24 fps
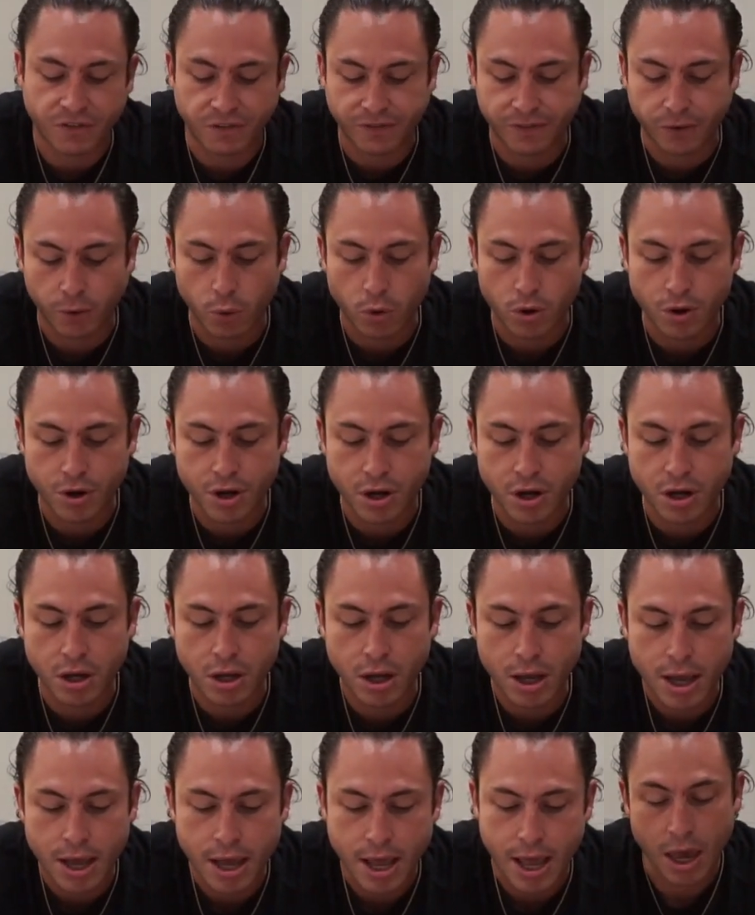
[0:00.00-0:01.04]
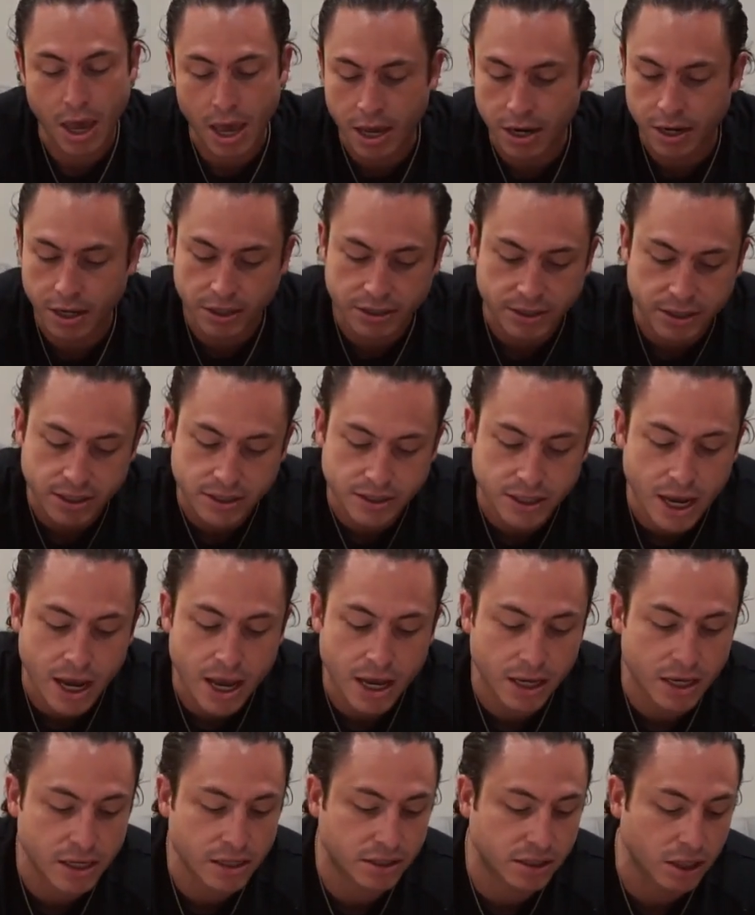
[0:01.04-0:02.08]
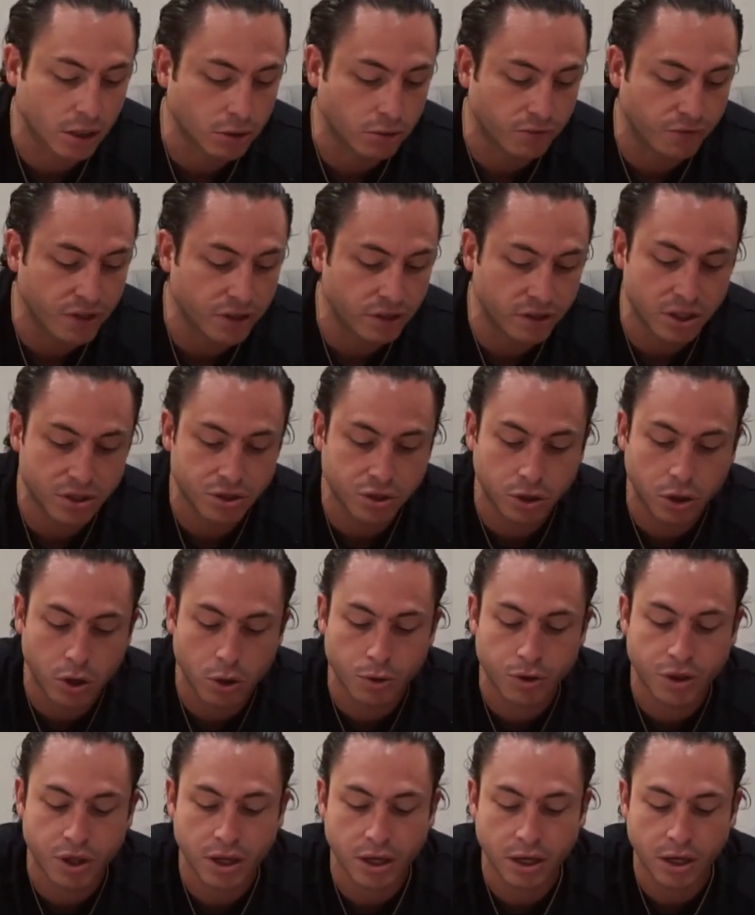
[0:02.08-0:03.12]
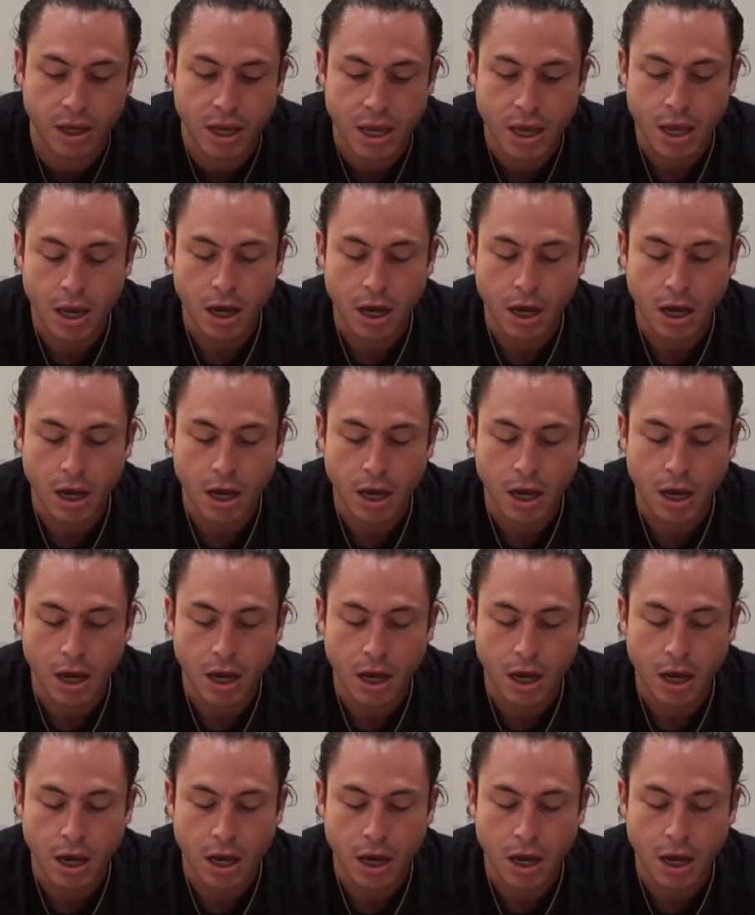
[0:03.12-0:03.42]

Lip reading: Florida, and it's this guy. He sells vintage clothing.